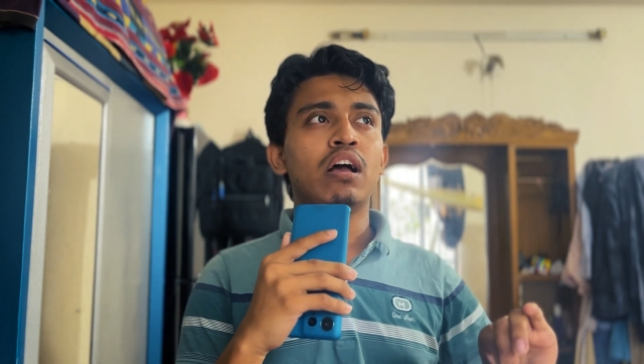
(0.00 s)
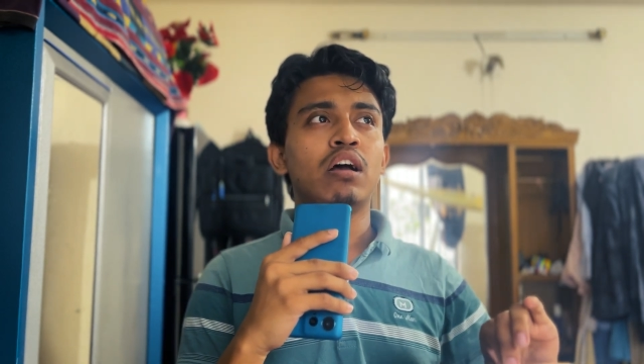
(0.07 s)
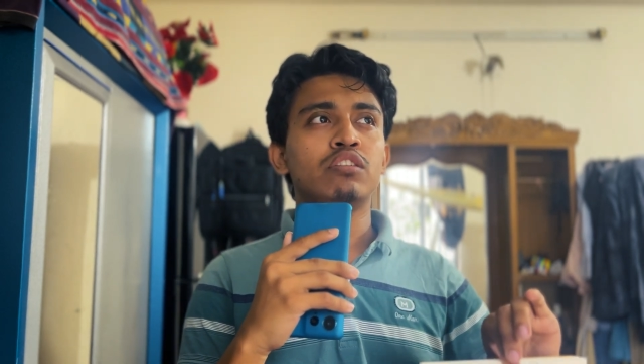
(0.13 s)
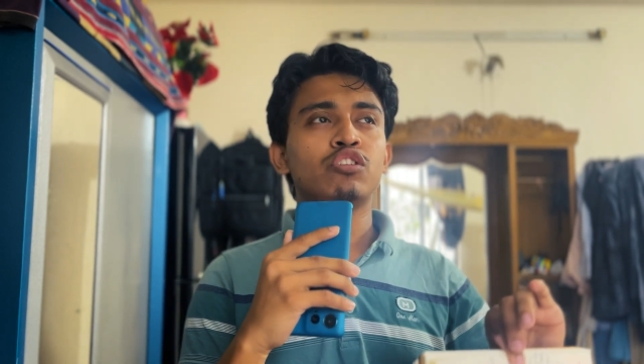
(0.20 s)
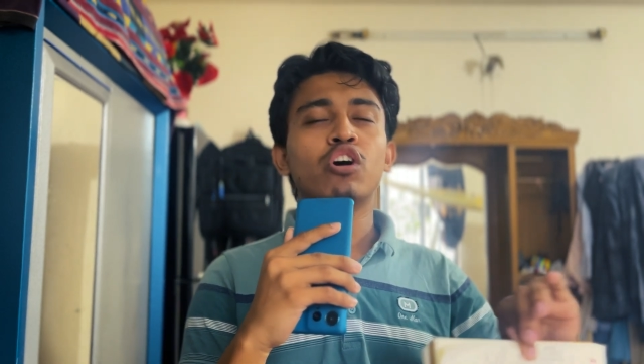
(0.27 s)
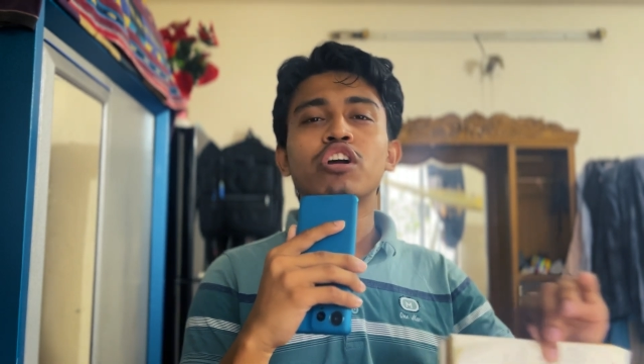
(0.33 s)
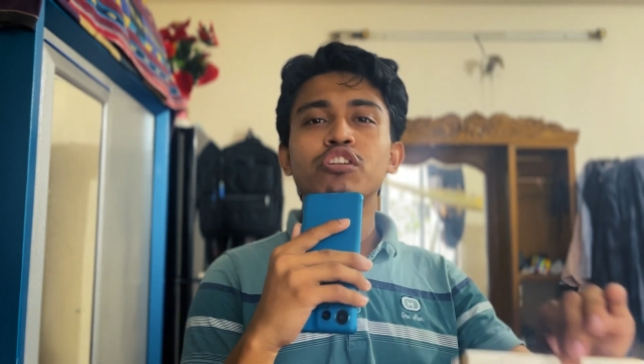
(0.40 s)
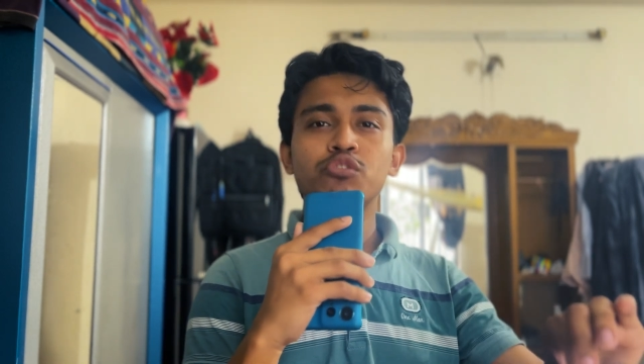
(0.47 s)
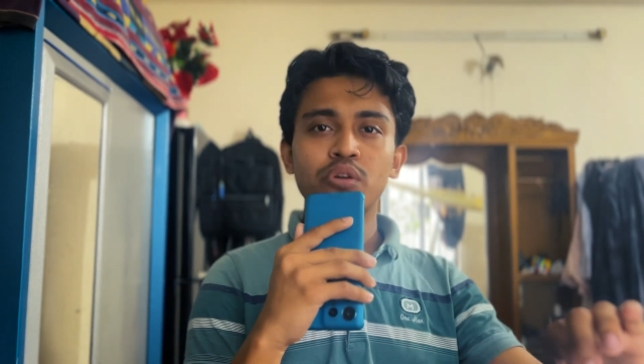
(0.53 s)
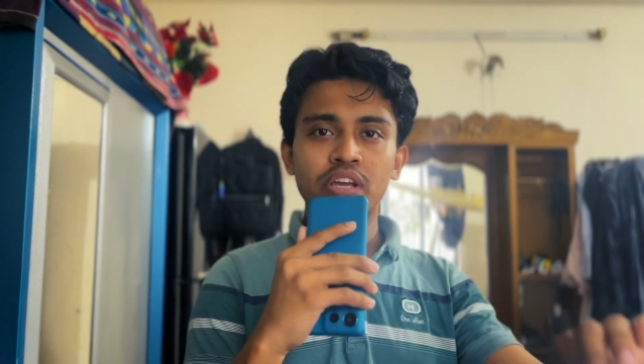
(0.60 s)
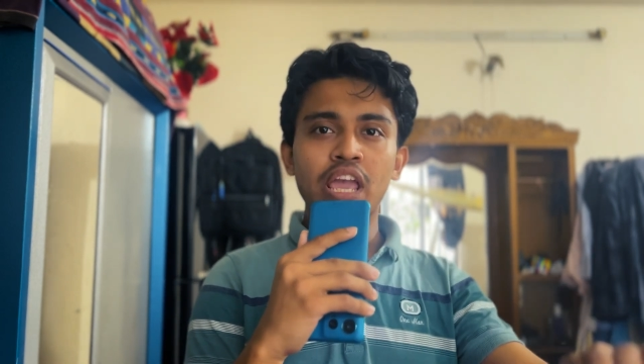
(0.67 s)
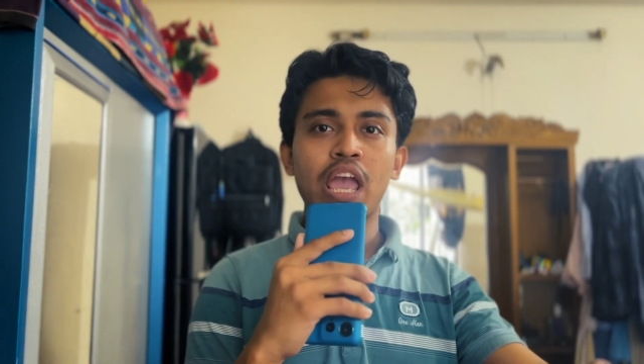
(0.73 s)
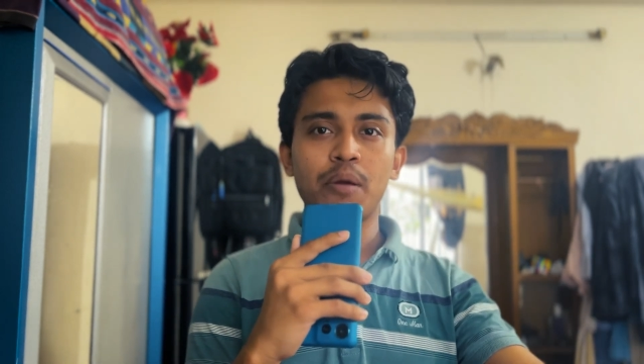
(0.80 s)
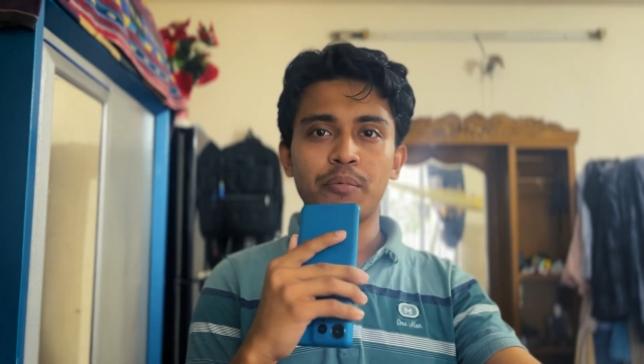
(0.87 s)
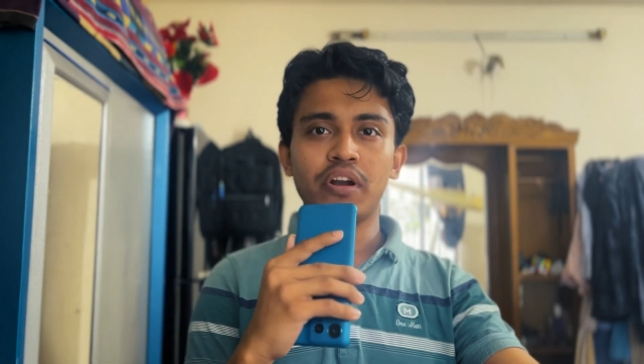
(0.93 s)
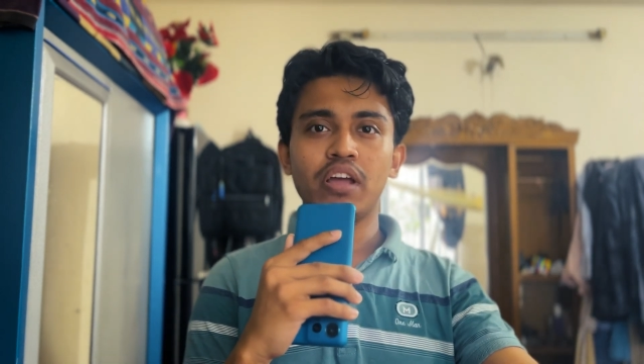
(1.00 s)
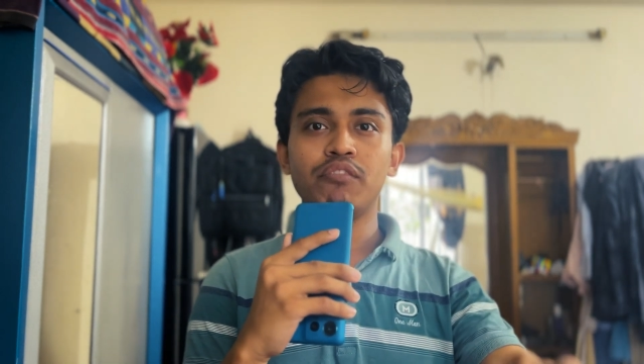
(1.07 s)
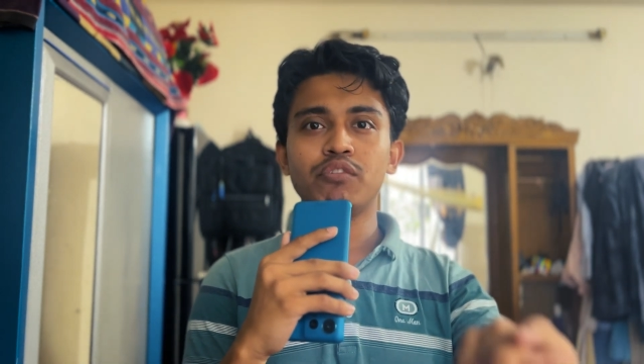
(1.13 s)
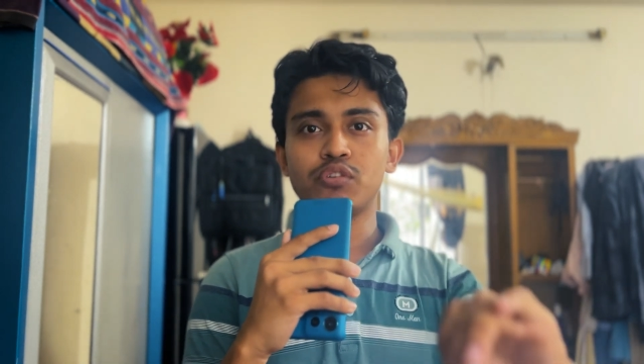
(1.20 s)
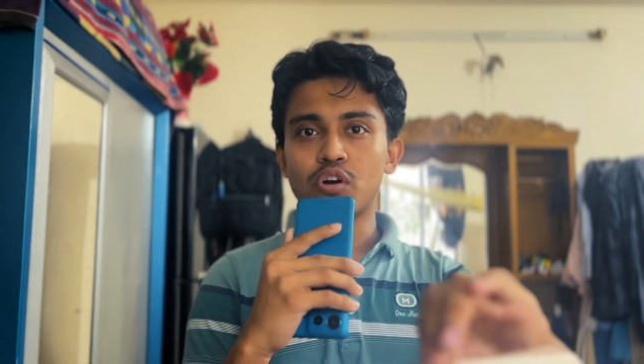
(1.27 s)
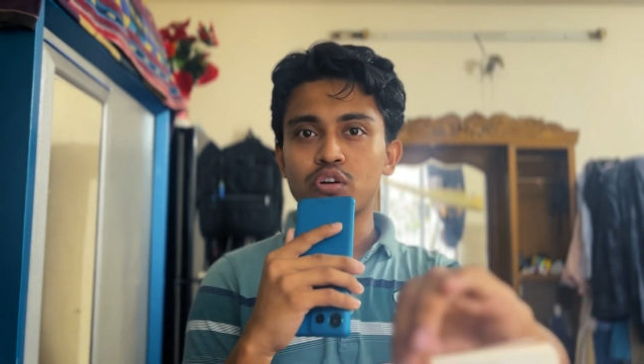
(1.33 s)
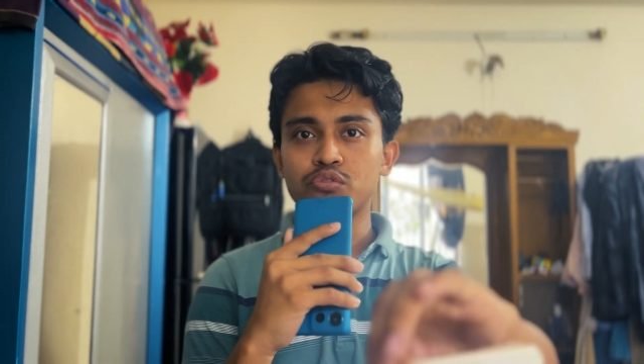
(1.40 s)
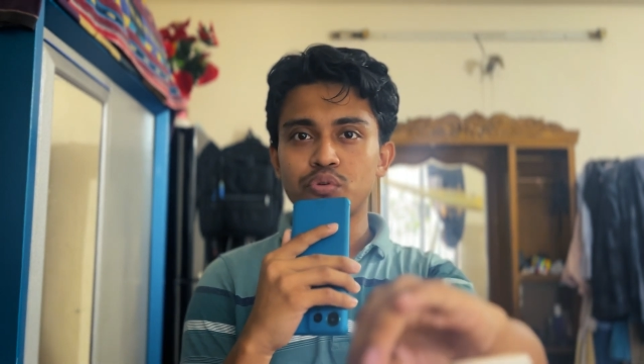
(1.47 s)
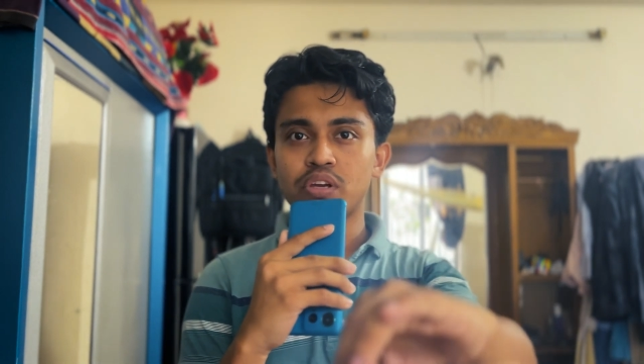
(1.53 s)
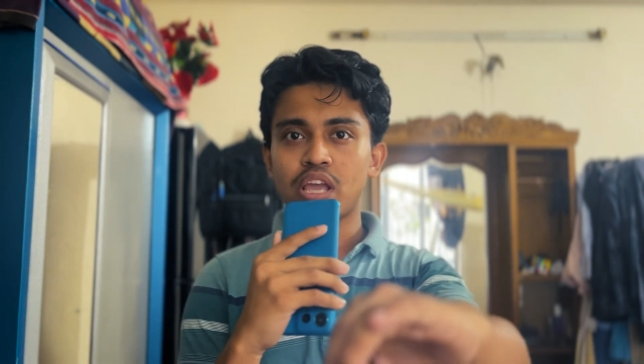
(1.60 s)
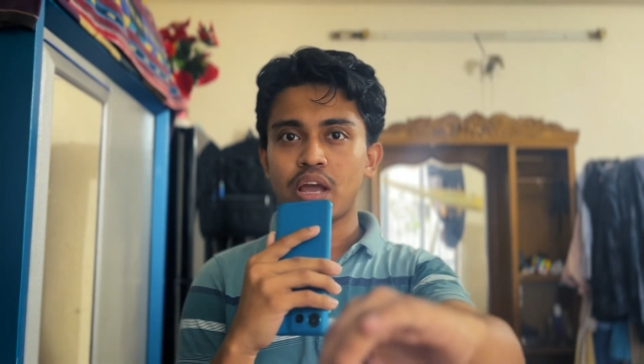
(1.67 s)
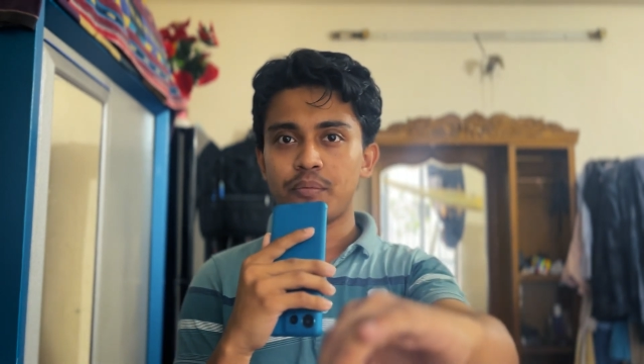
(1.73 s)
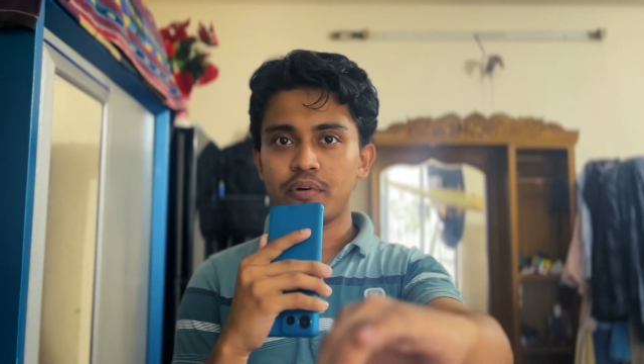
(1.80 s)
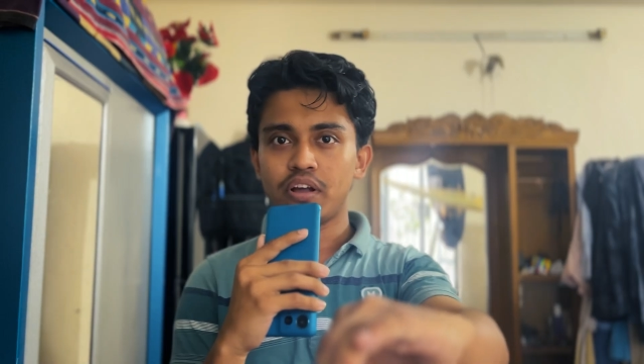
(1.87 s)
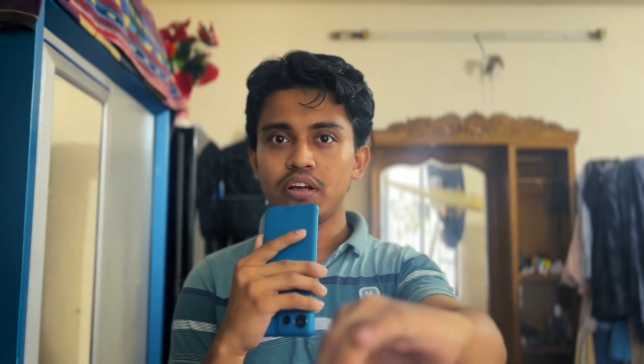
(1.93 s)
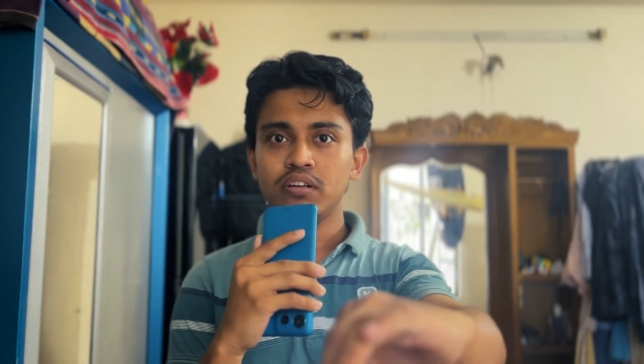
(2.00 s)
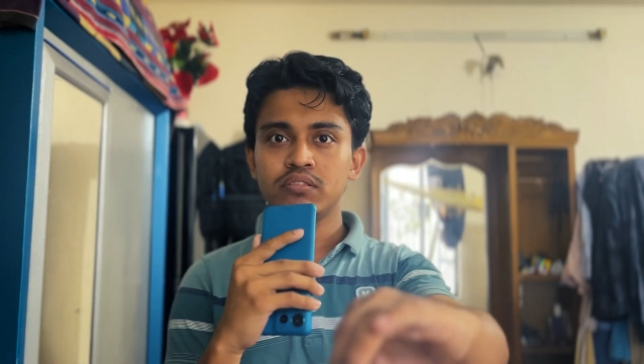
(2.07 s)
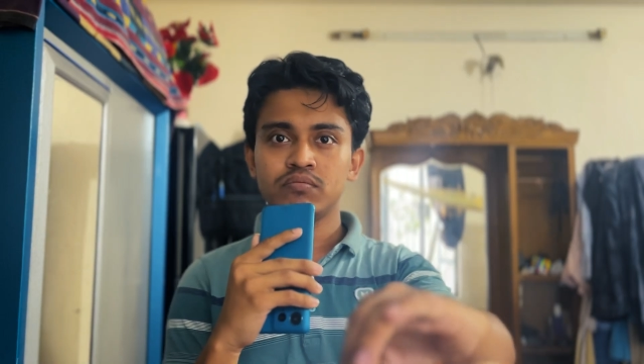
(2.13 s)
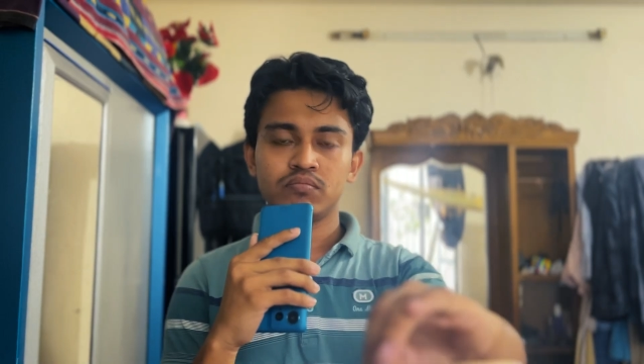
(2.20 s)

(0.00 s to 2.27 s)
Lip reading: talking to a camera, if you talk to a camera